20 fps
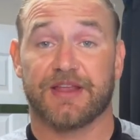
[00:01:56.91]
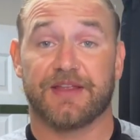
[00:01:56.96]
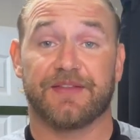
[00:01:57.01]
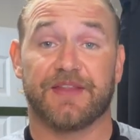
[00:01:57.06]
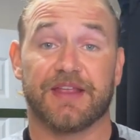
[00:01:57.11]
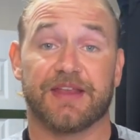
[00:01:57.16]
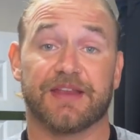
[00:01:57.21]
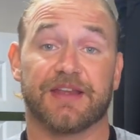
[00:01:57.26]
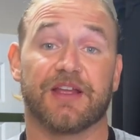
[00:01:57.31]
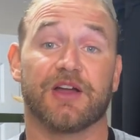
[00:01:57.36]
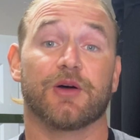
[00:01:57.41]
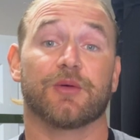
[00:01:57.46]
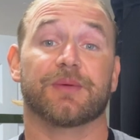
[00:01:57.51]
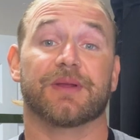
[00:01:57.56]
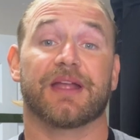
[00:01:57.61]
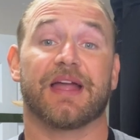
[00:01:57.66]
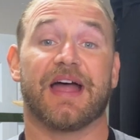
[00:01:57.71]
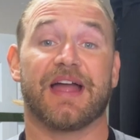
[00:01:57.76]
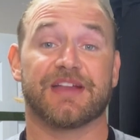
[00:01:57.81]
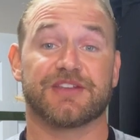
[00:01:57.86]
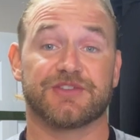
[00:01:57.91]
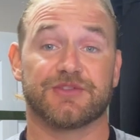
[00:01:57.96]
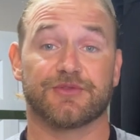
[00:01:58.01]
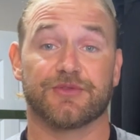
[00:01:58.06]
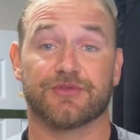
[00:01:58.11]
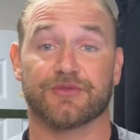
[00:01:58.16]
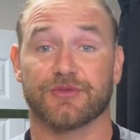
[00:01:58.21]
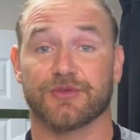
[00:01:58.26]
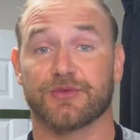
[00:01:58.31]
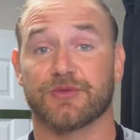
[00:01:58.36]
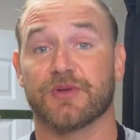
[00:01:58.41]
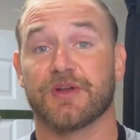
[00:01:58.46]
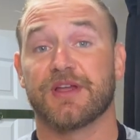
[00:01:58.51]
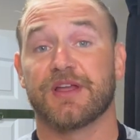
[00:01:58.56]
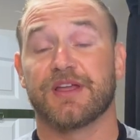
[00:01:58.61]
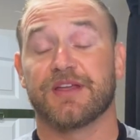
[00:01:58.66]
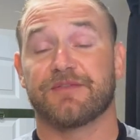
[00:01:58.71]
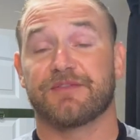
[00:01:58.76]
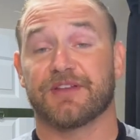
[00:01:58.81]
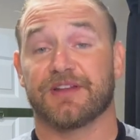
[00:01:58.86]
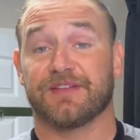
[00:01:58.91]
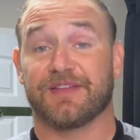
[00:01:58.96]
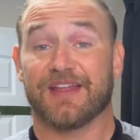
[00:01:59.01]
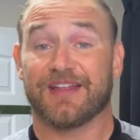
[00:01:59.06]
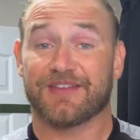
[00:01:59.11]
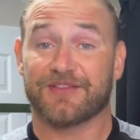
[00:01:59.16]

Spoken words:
and they can help guide you through feeling that.